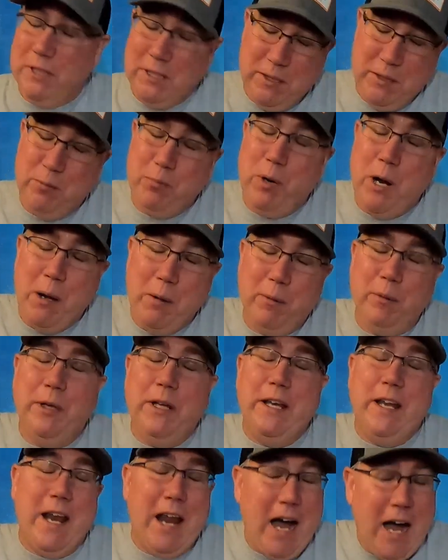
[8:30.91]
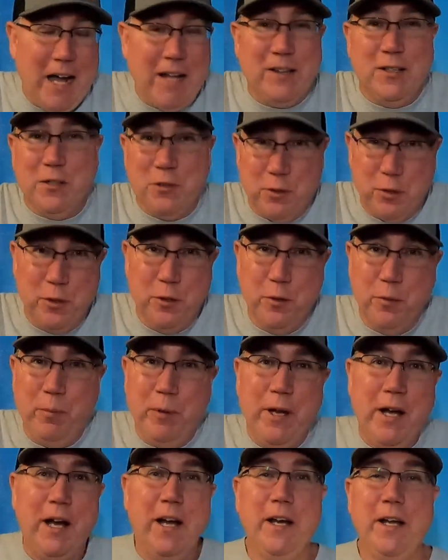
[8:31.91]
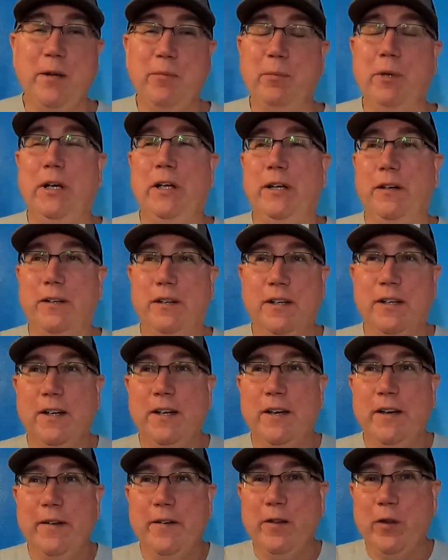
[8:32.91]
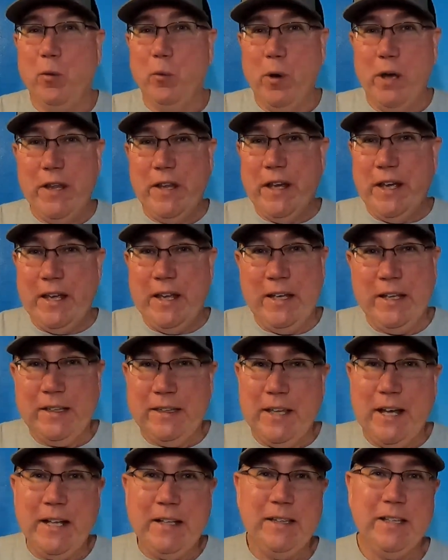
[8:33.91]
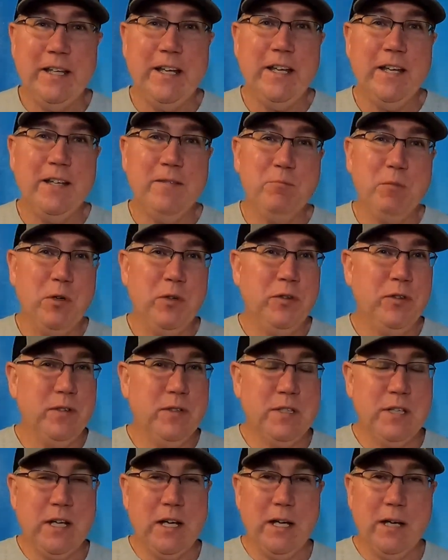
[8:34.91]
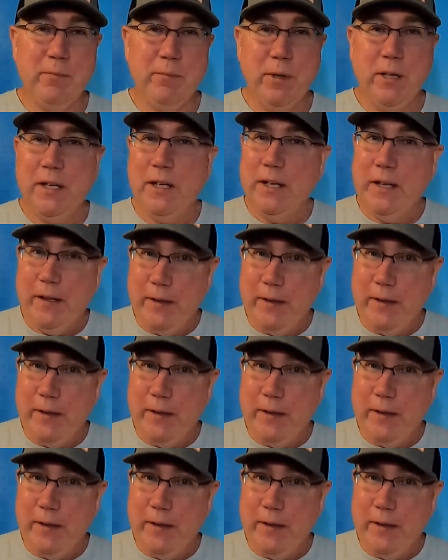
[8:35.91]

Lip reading: It's probably not the truth behind it, but the way they hit that thing most of the time,